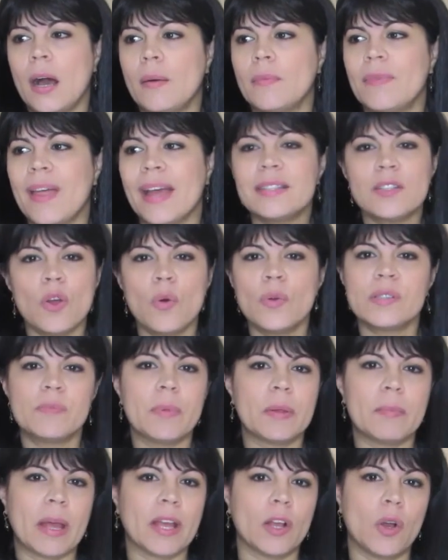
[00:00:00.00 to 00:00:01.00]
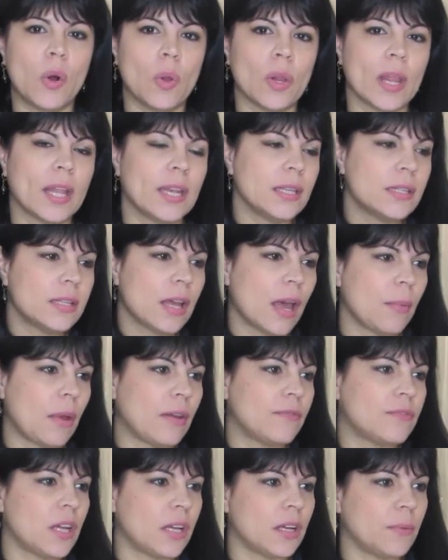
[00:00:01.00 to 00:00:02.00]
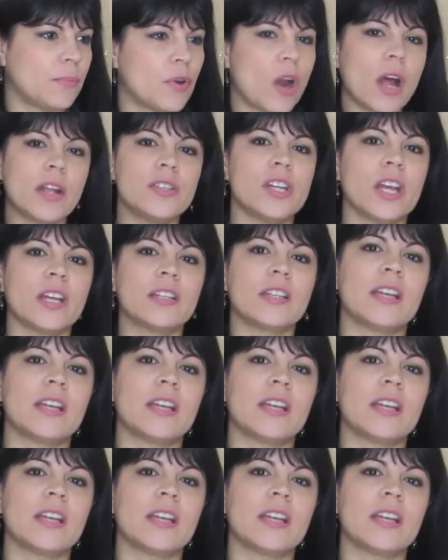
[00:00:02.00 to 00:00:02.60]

That's always been my goal. Anytime I've done a project,